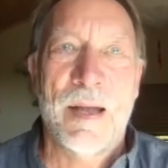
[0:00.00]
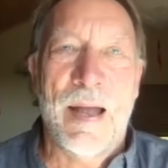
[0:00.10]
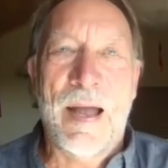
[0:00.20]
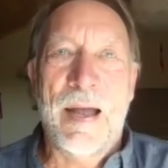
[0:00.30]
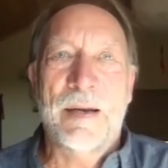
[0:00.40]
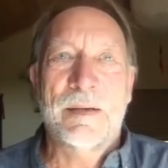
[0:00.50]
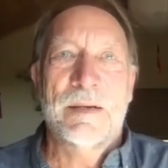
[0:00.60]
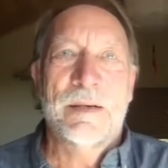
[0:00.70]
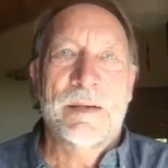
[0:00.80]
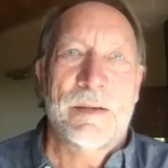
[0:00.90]
And,
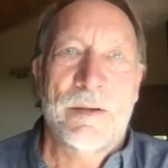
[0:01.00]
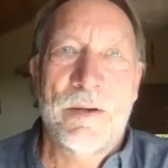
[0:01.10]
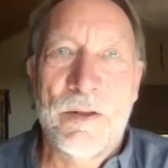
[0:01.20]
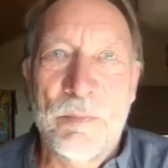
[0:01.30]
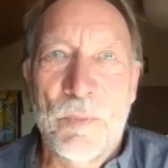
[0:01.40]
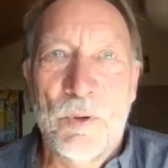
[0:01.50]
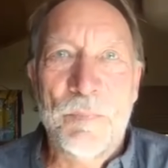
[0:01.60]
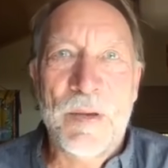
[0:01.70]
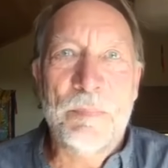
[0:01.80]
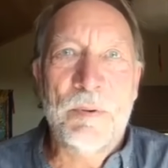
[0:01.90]
the more
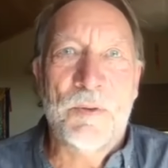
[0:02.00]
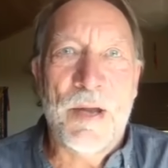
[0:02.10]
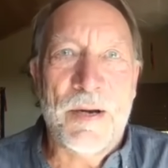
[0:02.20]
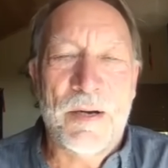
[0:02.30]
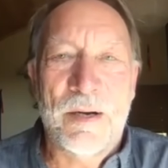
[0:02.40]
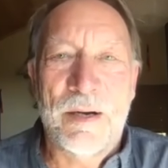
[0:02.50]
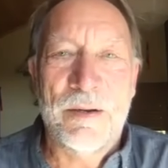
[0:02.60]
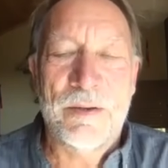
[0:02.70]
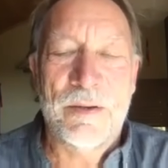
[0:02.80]
people that are,